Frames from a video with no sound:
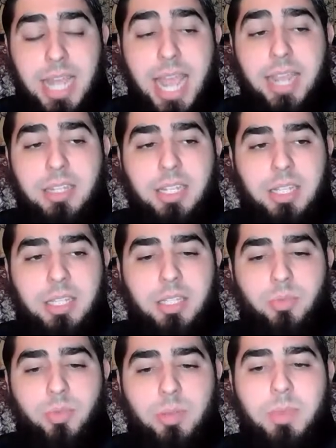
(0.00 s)

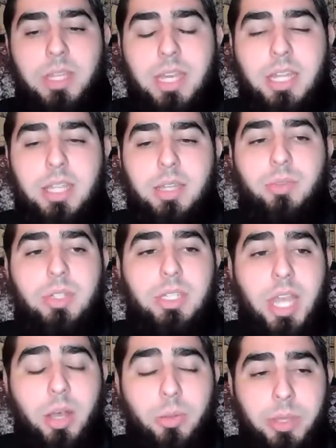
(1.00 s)
tactics would be that they would
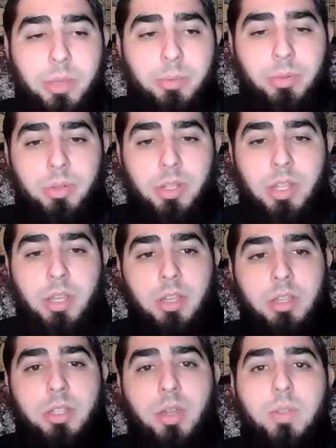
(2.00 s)
tell people,
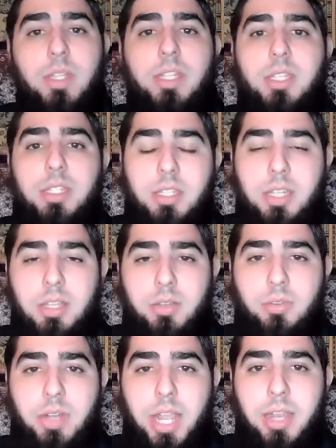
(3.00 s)
don't listen to the
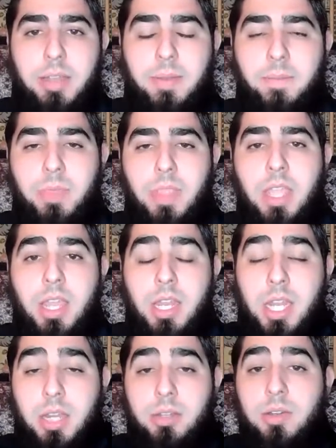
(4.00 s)
Quran.
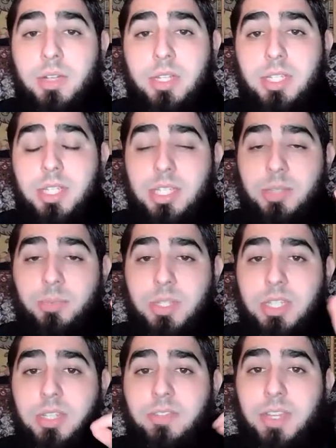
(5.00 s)
Now notice the
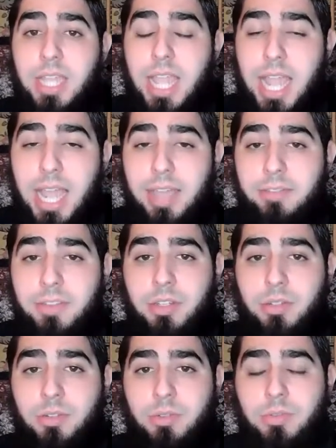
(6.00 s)
specific
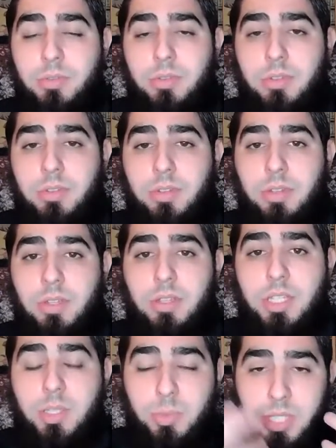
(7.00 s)
avenue,
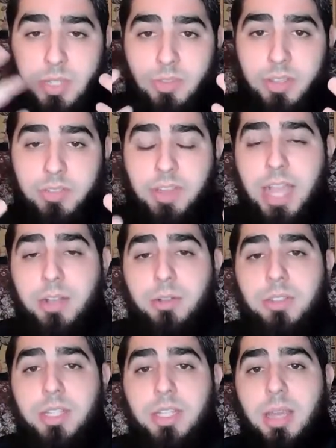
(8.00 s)
the specific
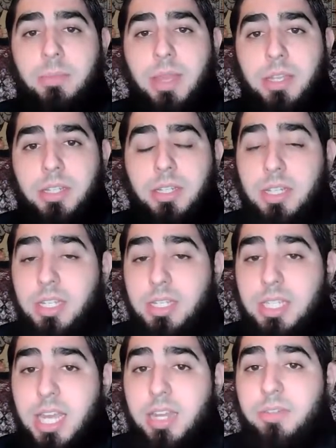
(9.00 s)
faculty they mention
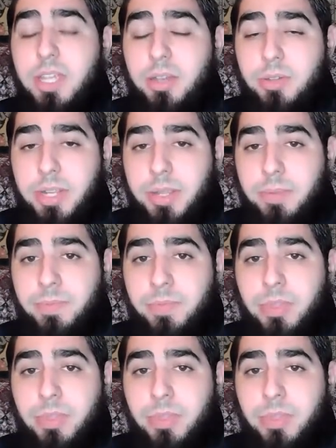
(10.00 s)
is that of hearing.